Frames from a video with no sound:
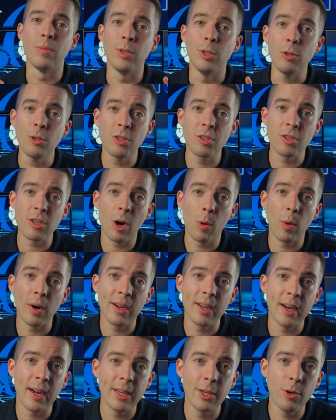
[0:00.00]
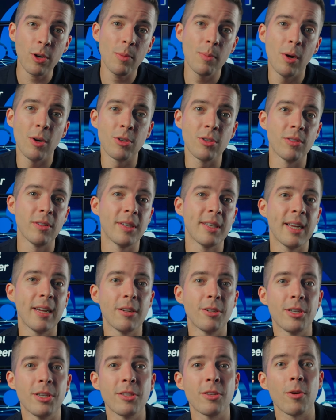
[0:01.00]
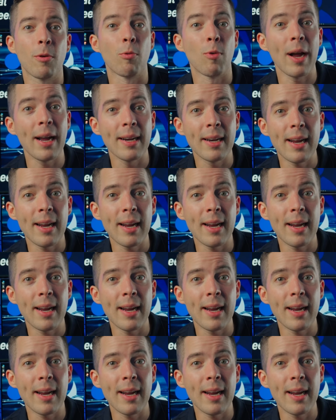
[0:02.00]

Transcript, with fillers: You should start working on your emotional intelligence right